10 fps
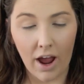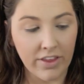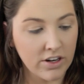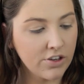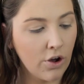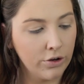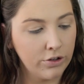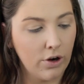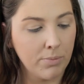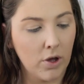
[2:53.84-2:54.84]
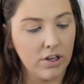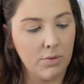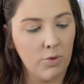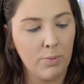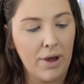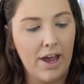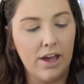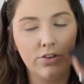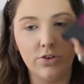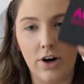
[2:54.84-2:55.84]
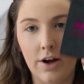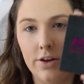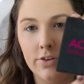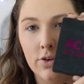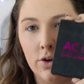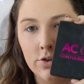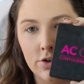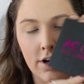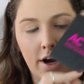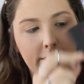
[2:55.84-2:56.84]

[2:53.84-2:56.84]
And then to contour, I'm going in with my Australis Contour and